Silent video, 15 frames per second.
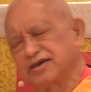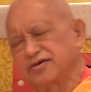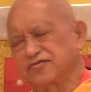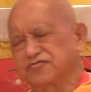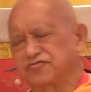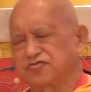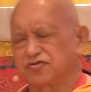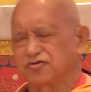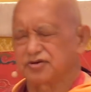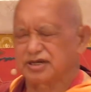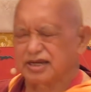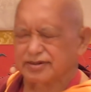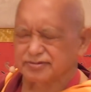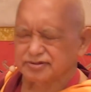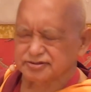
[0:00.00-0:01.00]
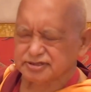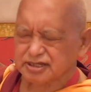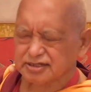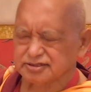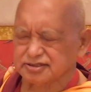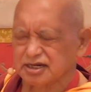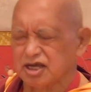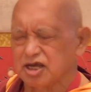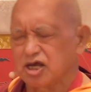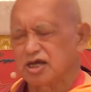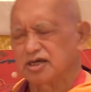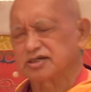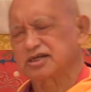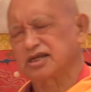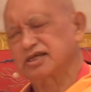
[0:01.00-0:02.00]
a 4-level Tantra:
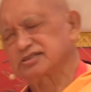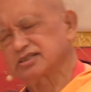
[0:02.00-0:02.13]
Kriya